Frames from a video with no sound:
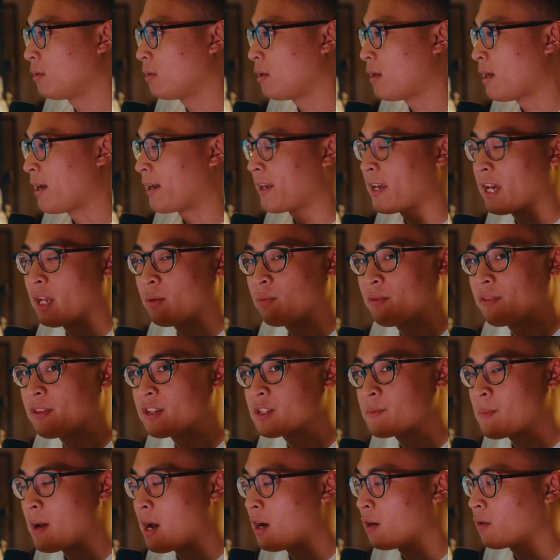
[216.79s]
Again, with this
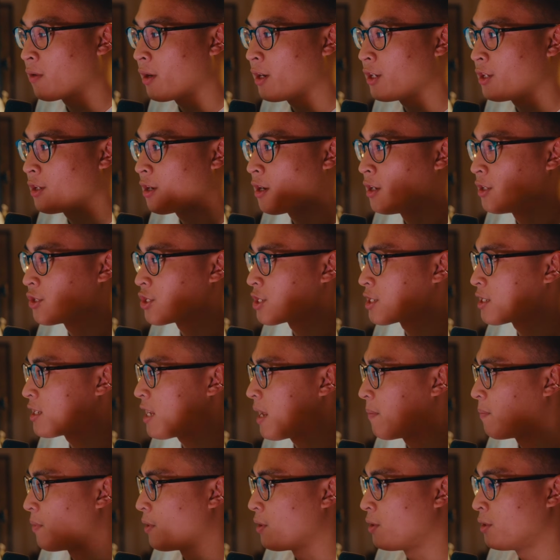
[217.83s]
Powergrade, you can't just
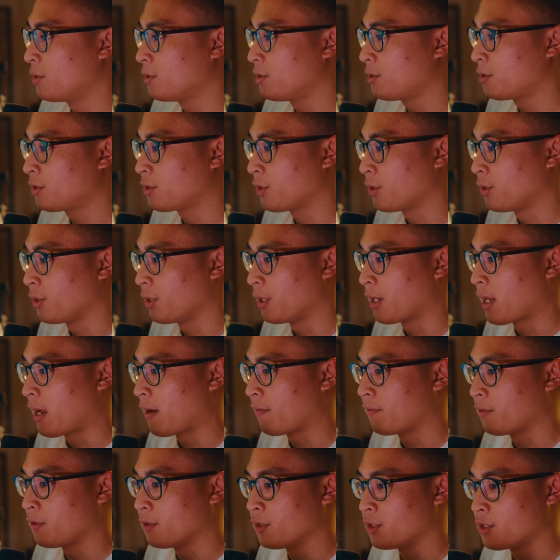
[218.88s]
slap it on, so you're gonna
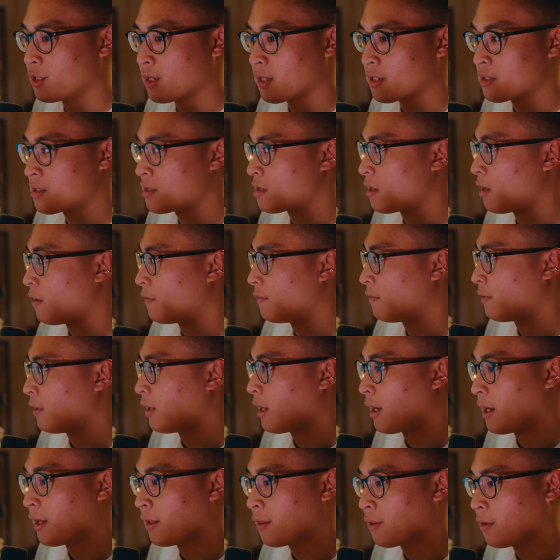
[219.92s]
have to adjust stuff
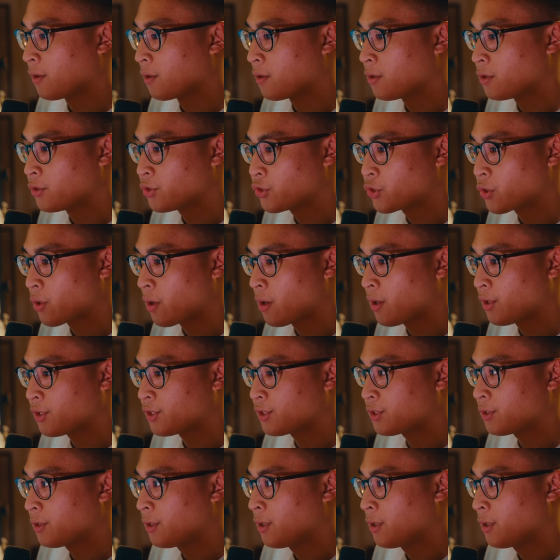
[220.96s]
like the contrast.